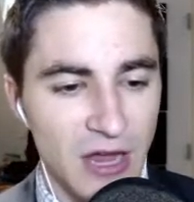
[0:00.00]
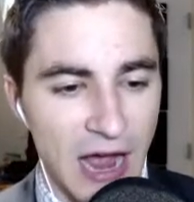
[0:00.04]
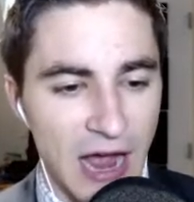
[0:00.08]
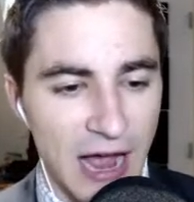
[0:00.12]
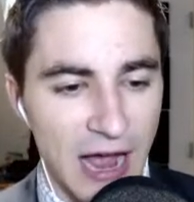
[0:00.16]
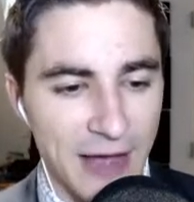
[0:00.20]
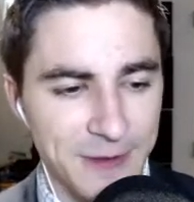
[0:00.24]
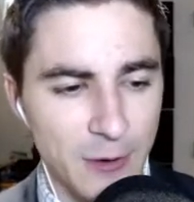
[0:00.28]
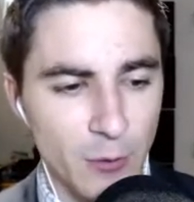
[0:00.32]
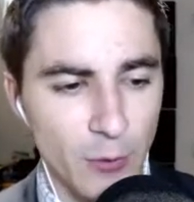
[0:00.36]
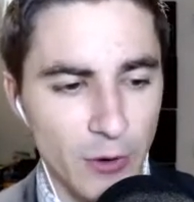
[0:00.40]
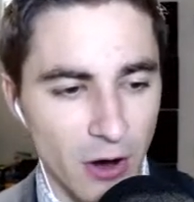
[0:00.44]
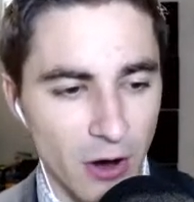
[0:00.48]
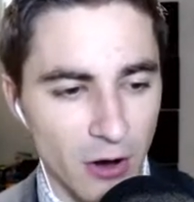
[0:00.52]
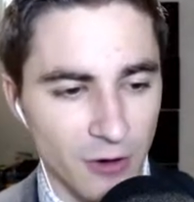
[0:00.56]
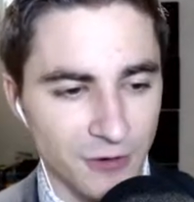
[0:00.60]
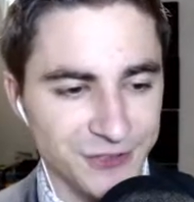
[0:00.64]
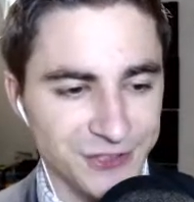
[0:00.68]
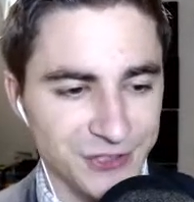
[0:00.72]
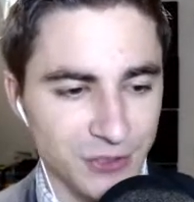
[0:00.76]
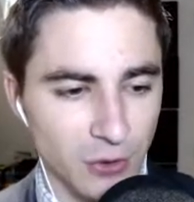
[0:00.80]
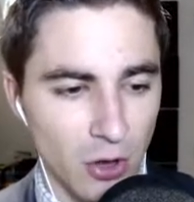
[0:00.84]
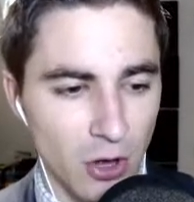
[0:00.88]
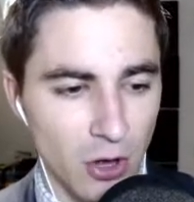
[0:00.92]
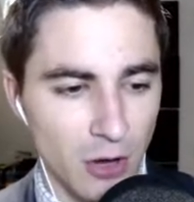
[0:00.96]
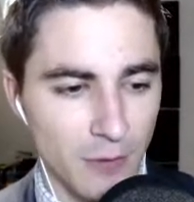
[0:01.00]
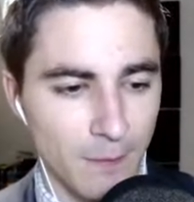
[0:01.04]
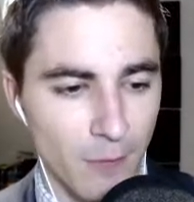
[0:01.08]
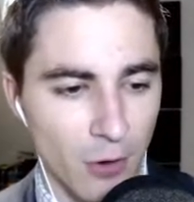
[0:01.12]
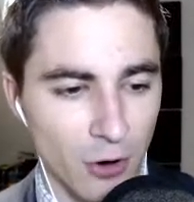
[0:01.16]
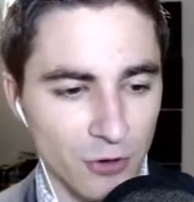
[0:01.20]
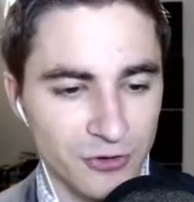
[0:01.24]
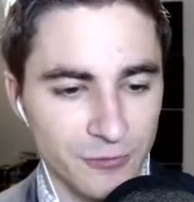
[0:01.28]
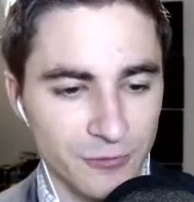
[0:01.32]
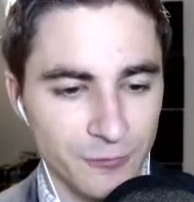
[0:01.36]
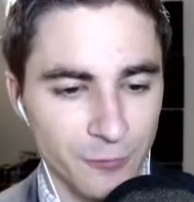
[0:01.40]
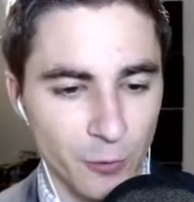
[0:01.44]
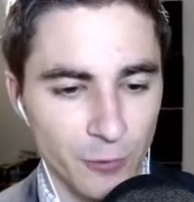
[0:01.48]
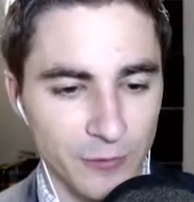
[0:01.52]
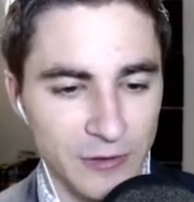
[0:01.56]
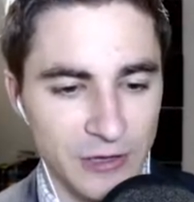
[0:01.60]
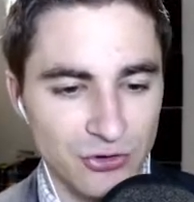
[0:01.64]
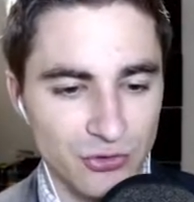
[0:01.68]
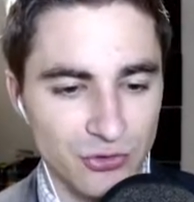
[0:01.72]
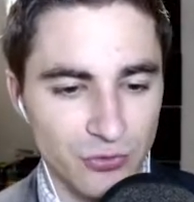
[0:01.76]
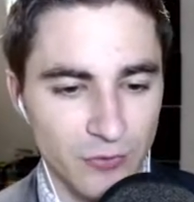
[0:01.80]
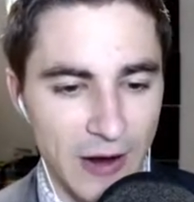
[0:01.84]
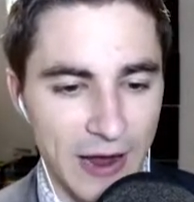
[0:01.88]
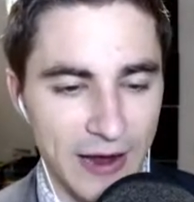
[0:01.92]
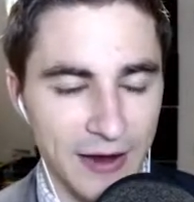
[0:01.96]
I think we are still on margin for the
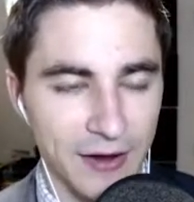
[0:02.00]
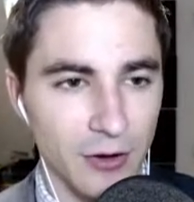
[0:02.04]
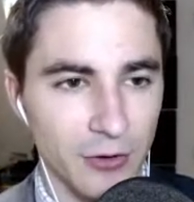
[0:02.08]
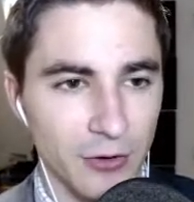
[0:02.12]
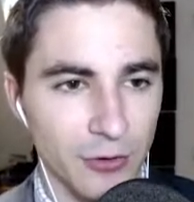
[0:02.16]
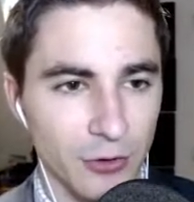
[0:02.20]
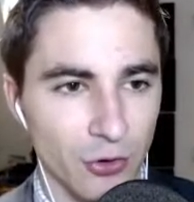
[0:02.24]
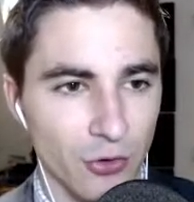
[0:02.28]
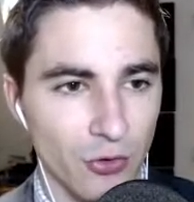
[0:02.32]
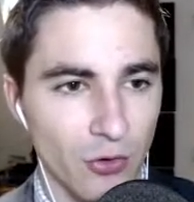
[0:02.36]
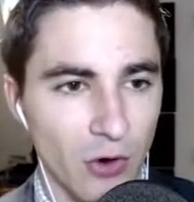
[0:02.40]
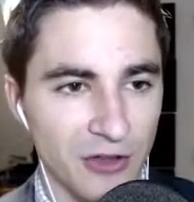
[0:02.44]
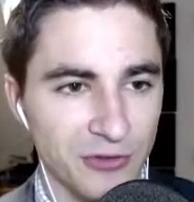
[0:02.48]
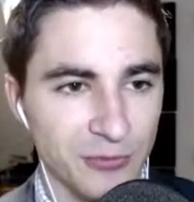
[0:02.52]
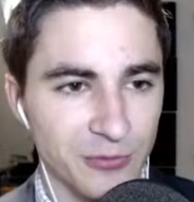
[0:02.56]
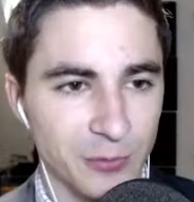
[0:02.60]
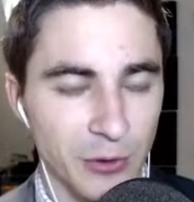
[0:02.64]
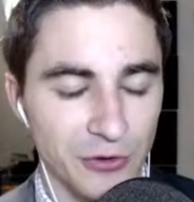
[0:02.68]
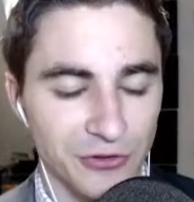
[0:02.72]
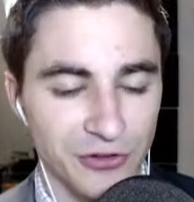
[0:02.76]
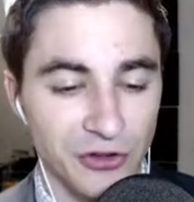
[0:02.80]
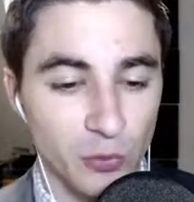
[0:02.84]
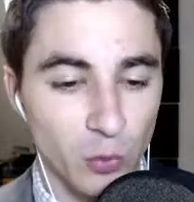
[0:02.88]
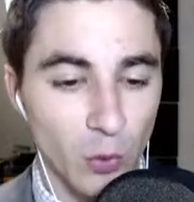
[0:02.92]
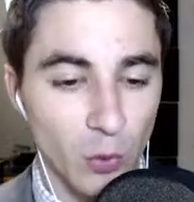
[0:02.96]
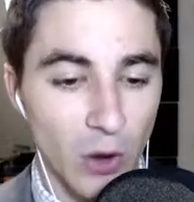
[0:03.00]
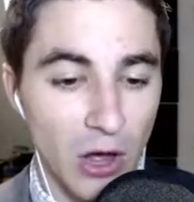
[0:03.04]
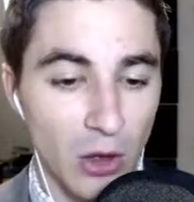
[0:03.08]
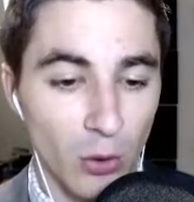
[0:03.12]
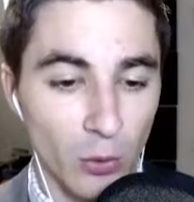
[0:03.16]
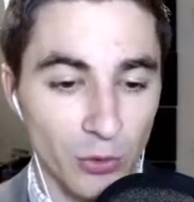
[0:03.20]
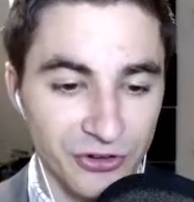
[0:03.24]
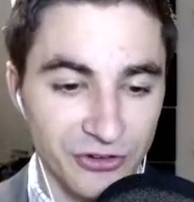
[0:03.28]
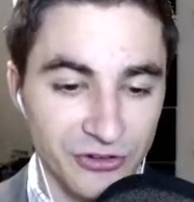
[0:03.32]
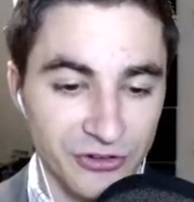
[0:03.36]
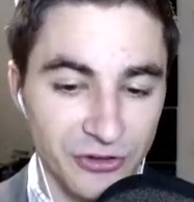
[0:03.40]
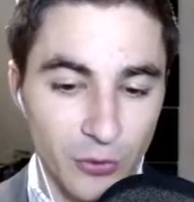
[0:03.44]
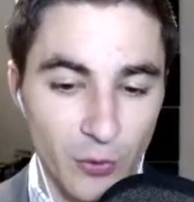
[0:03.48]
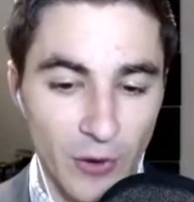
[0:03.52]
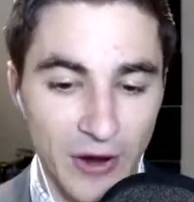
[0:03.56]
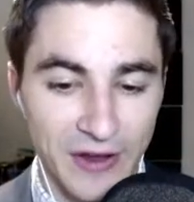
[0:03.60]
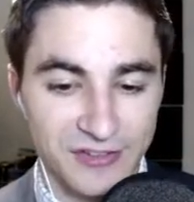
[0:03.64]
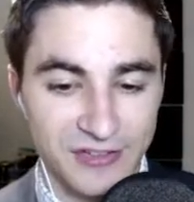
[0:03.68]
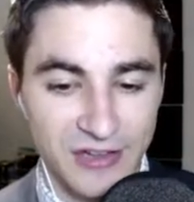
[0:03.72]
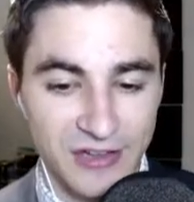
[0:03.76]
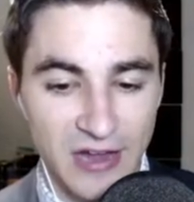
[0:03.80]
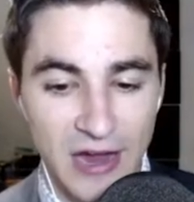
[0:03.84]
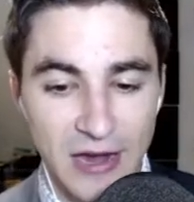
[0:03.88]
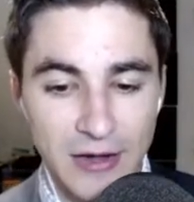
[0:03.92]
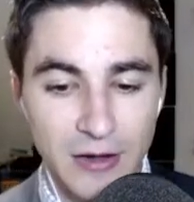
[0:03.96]
Dragon Hunter Crossbows as well, which is a great
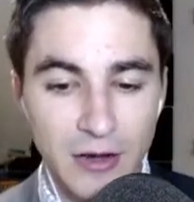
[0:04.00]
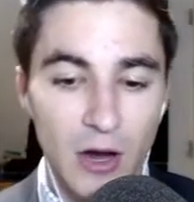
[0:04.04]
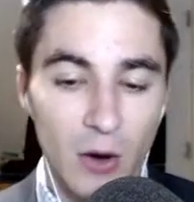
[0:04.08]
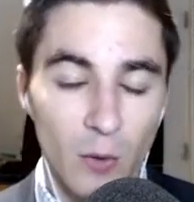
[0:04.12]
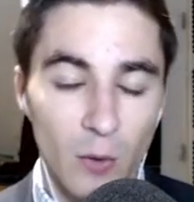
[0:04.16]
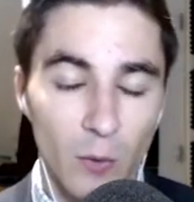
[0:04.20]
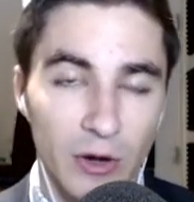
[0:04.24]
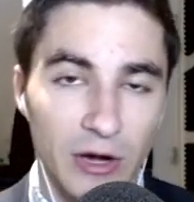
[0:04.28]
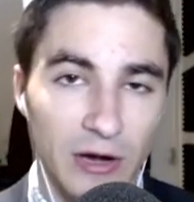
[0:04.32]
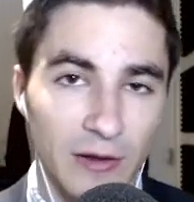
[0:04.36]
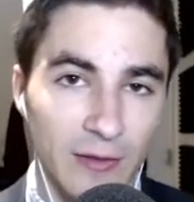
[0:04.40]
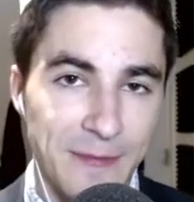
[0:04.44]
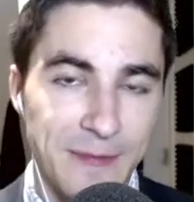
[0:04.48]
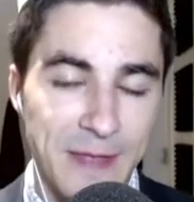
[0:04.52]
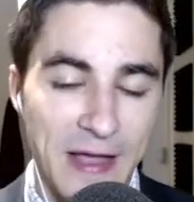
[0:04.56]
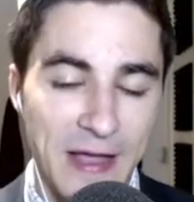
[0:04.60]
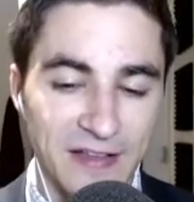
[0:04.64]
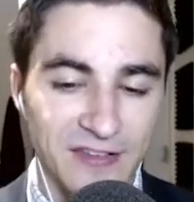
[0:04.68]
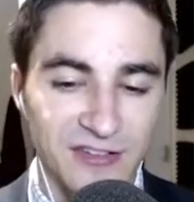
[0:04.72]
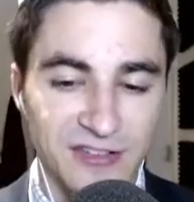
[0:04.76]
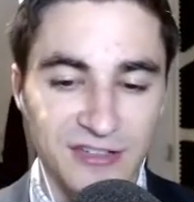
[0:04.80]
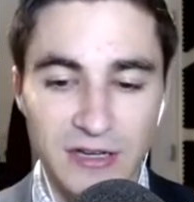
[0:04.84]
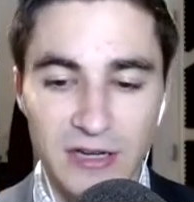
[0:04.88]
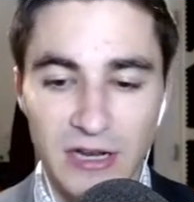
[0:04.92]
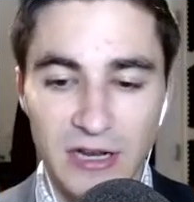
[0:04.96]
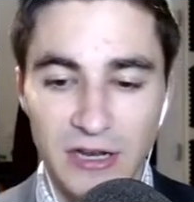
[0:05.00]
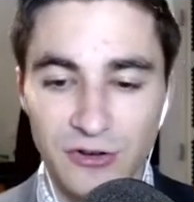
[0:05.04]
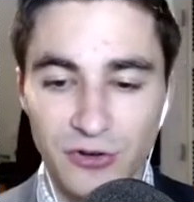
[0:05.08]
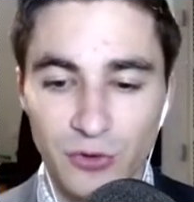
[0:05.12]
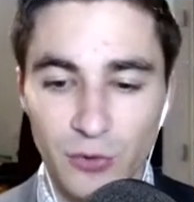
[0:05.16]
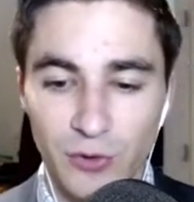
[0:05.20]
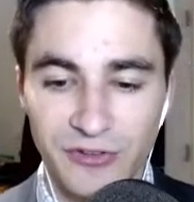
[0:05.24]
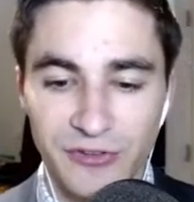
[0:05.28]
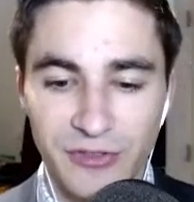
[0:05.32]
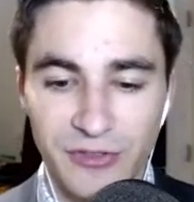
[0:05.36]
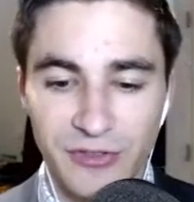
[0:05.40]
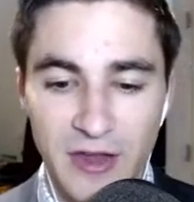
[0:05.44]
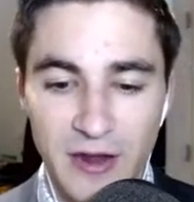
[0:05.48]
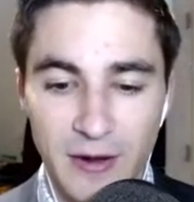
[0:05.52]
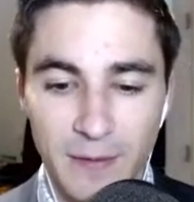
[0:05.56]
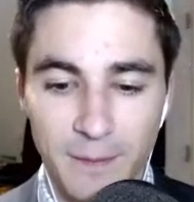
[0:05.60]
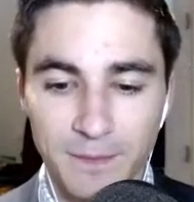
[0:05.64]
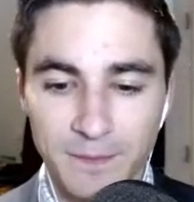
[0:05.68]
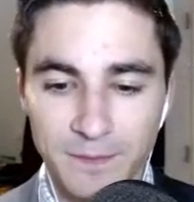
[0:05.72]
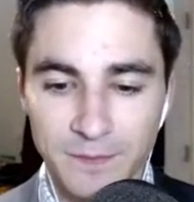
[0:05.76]
sign. We're going to let that sit and do its thing.